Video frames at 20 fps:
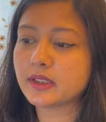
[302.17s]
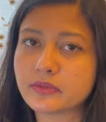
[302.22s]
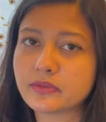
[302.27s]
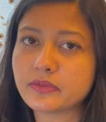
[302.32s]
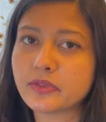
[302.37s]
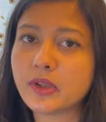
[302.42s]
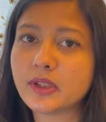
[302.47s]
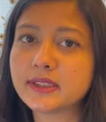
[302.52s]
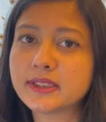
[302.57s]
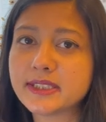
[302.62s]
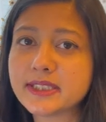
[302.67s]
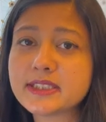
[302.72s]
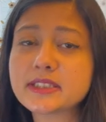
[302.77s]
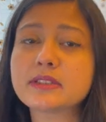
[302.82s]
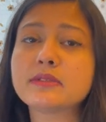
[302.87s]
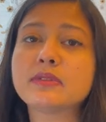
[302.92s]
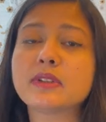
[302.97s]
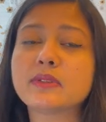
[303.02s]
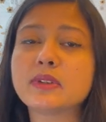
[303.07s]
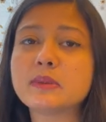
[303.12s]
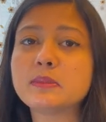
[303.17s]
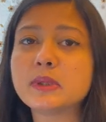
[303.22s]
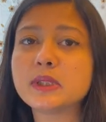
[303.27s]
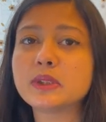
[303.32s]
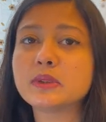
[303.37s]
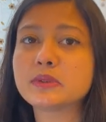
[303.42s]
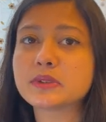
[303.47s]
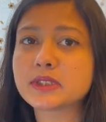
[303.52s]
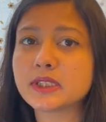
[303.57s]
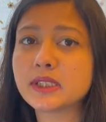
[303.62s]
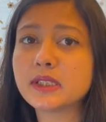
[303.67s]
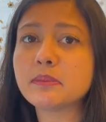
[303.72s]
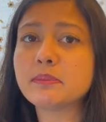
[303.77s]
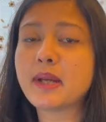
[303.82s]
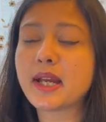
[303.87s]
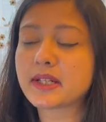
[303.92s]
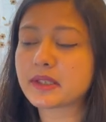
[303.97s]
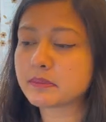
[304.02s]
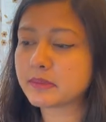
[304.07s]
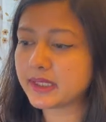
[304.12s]
For this, we will be using
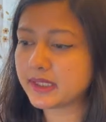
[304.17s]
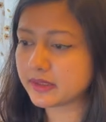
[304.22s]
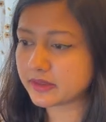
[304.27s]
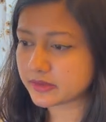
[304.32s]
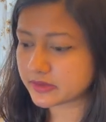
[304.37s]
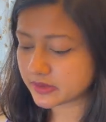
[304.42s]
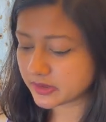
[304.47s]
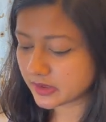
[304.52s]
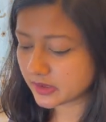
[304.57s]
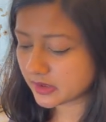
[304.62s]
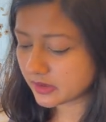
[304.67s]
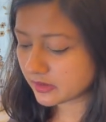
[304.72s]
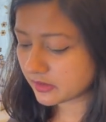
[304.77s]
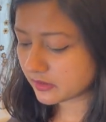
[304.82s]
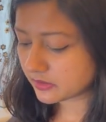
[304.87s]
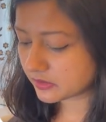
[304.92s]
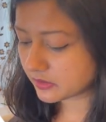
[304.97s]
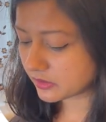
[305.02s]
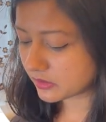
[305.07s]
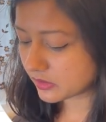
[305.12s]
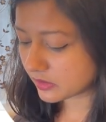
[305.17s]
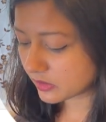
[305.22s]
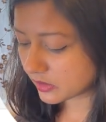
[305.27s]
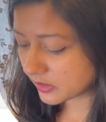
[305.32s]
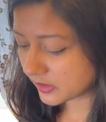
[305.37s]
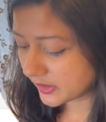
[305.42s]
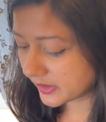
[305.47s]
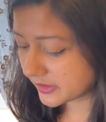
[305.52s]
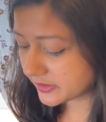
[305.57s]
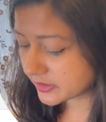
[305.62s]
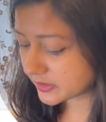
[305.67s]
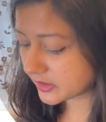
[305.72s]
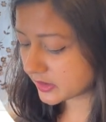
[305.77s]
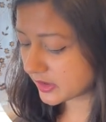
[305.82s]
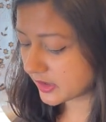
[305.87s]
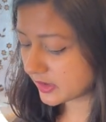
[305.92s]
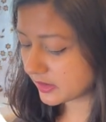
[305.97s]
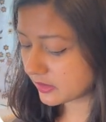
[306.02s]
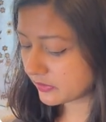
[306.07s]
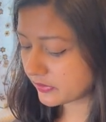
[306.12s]
parameter. So let's
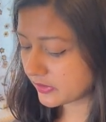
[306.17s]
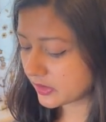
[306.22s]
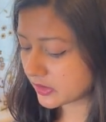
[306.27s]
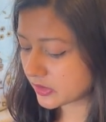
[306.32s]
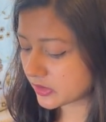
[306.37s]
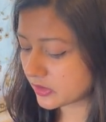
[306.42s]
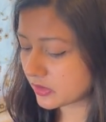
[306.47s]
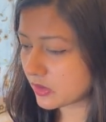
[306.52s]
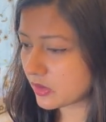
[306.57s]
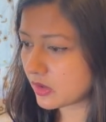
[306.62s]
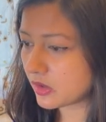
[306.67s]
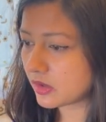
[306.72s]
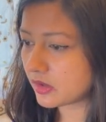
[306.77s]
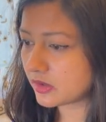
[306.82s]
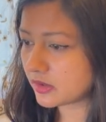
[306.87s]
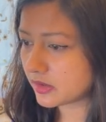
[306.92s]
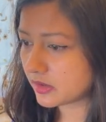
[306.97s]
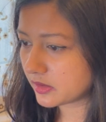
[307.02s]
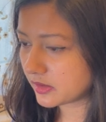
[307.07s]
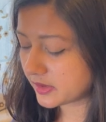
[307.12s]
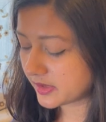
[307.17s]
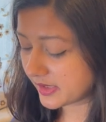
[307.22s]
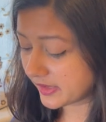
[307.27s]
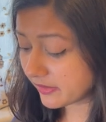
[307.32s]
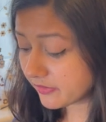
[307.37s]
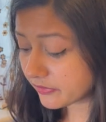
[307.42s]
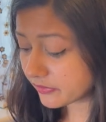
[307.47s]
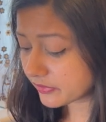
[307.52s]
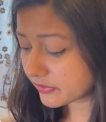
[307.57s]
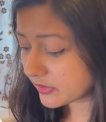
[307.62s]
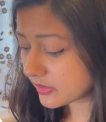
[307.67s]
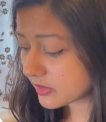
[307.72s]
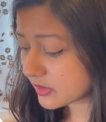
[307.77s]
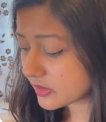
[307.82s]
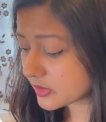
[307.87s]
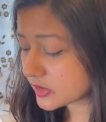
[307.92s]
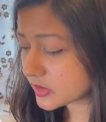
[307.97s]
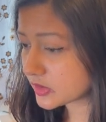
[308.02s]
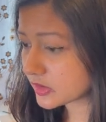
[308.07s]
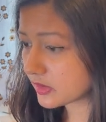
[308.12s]
create a function called def.
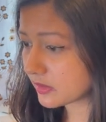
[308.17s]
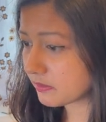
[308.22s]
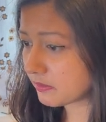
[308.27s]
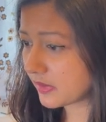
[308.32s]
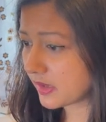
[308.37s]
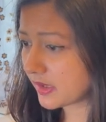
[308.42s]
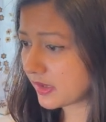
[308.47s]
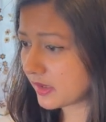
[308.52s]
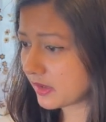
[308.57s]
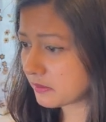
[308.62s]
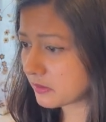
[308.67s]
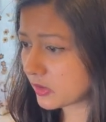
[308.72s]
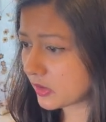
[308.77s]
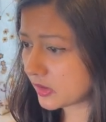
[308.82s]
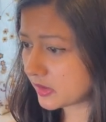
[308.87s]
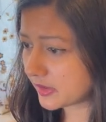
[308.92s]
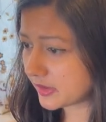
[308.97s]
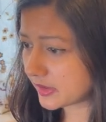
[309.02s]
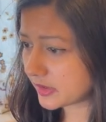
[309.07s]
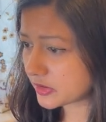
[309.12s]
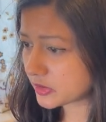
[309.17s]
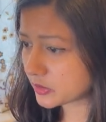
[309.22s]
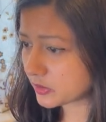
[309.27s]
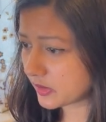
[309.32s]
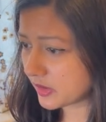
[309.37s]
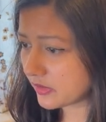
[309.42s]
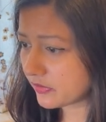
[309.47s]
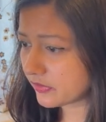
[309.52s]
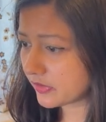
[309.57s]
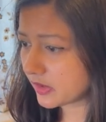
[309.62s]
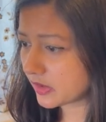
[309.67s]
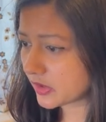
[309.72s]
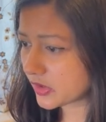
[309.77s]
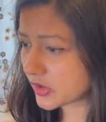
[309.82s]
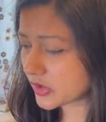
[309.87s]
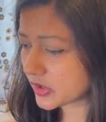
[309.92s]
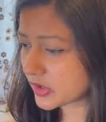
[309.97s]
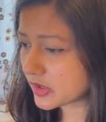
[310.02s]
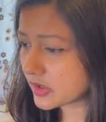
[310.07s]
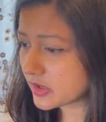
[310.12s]
I'm calling it square
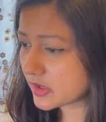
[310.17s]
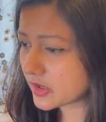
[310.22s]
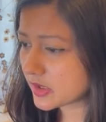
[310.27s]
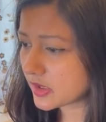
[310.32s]
function,